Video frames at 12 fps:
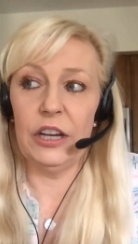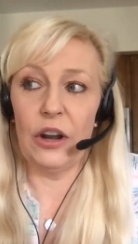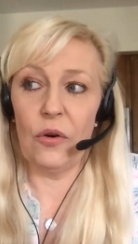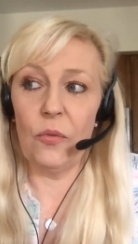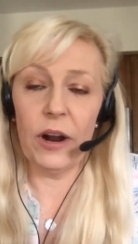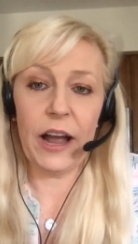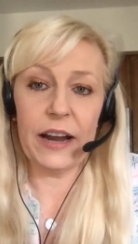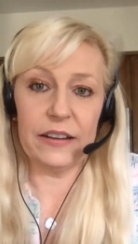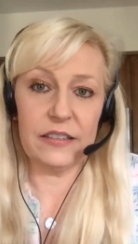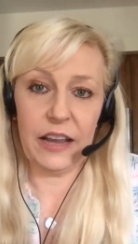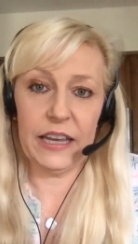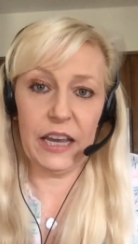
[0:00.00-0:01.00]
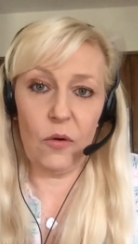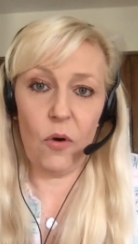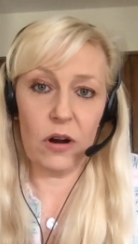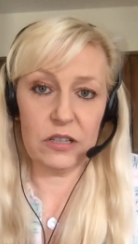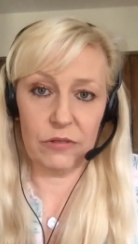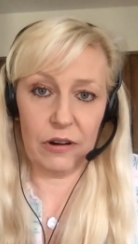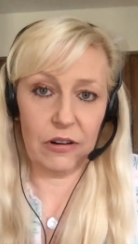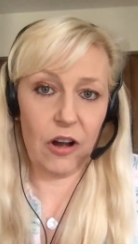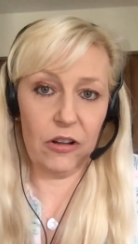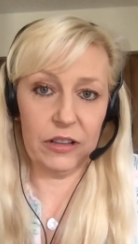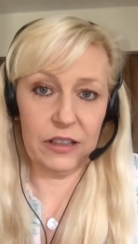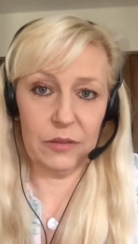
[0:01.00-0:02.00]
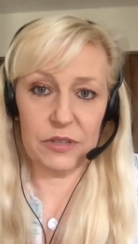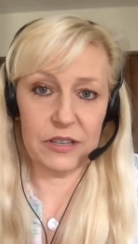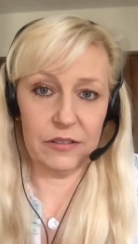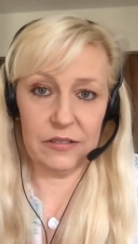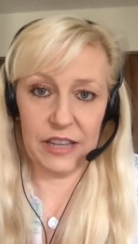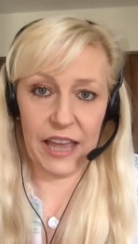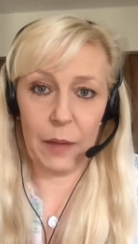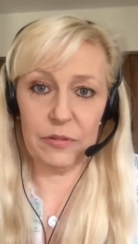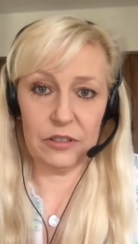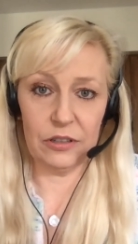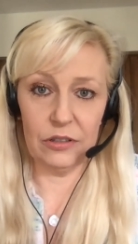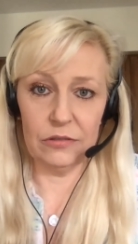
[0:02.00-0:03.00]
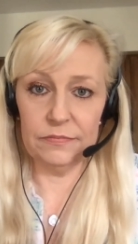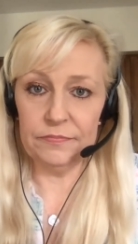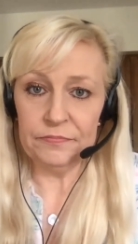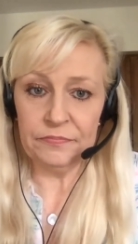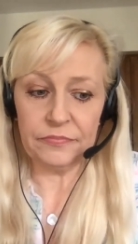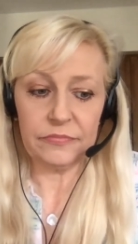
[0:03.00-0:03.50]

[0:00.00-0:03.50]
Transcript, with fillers: you know, what kind of psychic walks around calling themselves the Absolute?